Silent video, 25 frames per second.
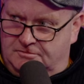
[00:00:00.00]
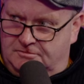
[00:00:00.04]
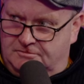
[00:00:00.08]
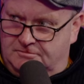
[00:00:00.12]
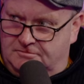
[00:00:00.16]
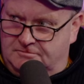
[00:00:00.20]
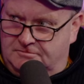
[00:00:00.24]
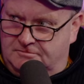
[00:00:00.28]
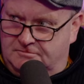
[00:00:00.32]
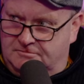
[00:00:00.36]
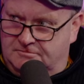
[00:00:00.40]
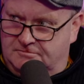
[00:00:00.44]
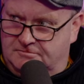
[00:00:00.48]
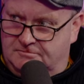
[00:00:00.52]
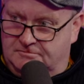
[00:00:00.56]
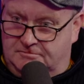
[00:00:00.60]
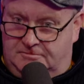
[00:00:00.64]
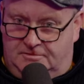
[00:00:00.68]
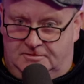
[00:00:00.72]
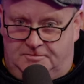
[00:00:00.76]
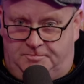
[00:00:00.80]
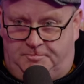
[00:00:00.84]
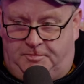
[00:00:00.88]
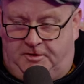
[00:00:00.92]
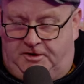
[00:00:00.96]
No. no
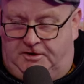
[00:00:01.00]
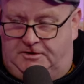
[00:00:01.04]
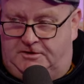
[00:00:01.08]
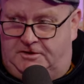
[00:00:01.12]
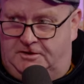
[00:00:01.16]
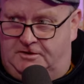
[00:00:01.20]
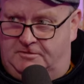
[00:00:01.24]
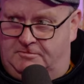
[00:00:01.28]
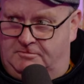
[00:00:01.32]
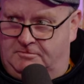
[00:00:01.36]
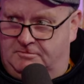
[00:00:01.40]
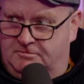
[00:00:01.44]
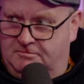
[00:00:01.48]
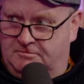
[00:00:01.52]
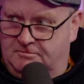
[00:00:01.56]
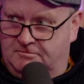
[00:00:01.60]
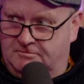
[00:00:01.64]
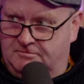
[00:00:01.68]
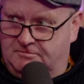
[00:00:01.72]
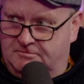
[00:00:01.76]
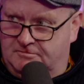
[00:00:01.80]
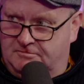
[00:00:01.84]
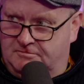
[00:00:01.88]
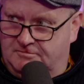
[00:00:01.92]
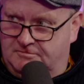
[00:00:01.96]
well, that's big time. And he
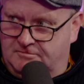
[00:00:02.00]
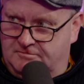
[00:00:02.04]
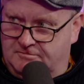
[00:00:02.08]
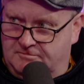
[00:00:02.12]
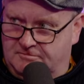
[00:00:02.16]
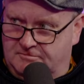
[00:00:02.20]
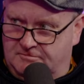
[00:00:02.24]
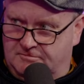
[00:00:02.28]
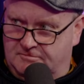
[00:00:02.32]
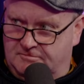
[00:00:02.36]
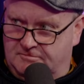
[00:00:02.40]
works, he's a head